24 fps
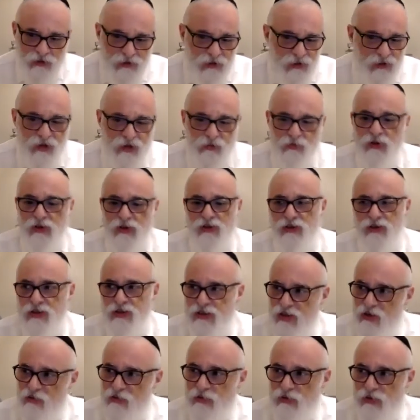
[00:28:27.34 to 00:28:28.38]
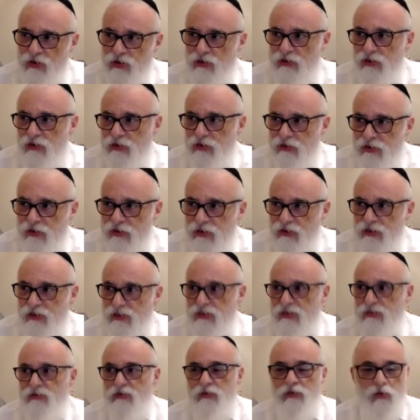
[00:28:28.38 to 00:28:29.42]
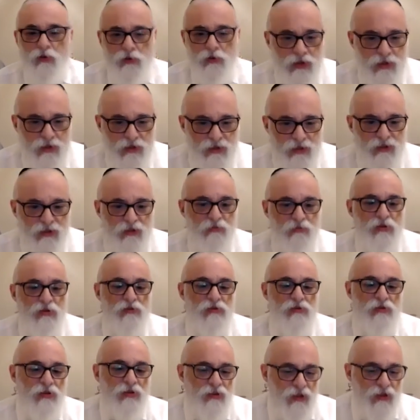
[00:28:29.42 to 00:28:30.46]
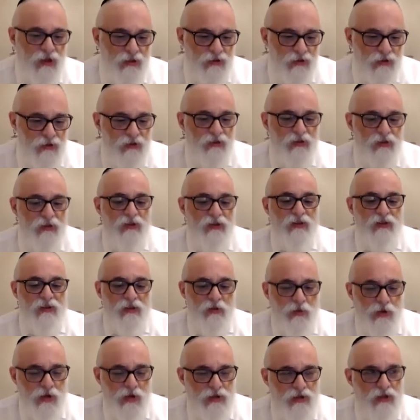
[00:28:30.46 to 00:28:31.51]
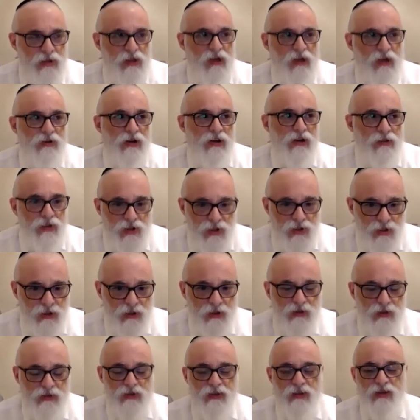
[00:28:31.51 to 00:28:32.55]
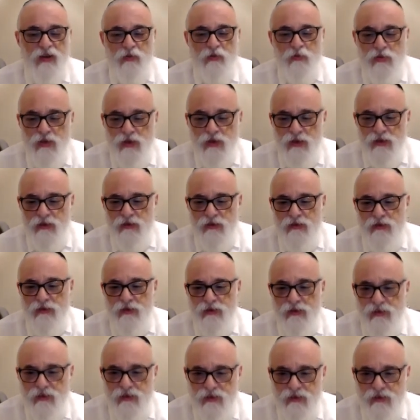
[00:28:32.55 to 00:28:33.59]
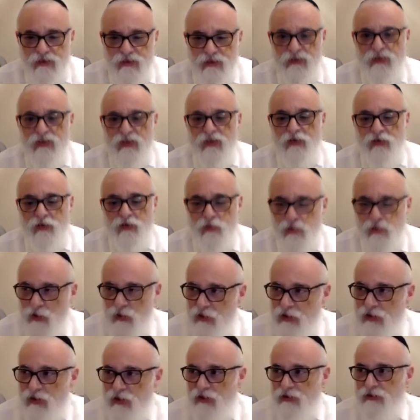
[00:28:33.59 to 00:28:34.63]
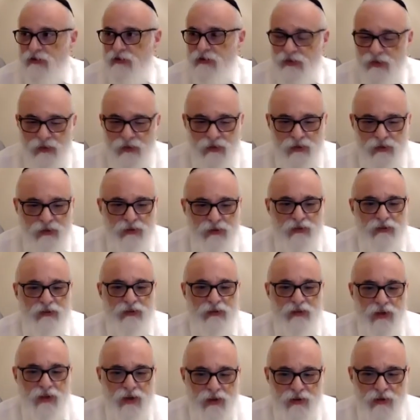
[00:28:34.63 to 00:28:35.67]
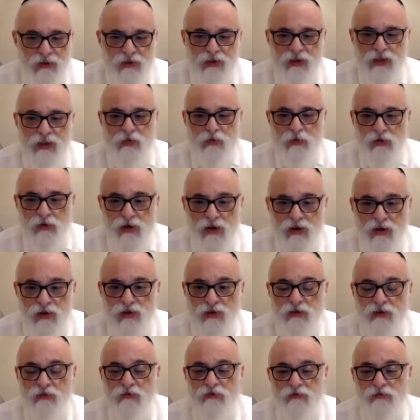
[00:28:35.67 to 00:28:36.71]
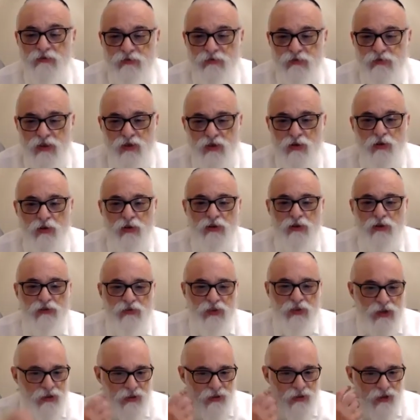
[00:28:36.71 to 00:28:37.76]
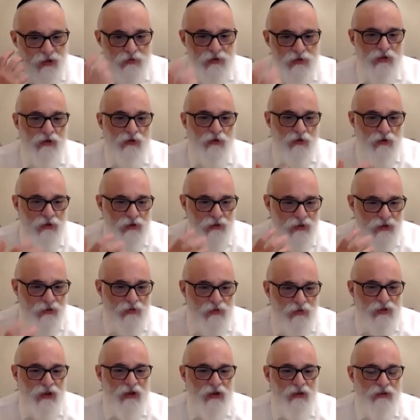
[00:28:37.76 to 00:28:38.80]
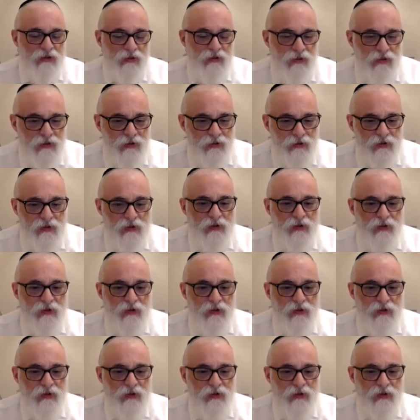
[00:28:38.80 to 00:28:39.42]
the separation is temporary. We're all destined to be reunited. We're asked to carry out their shlichus in their place. And here is where we got together, the inspiration. It's all conveyed in the Rebbe's look, and the Rebbe's standing there,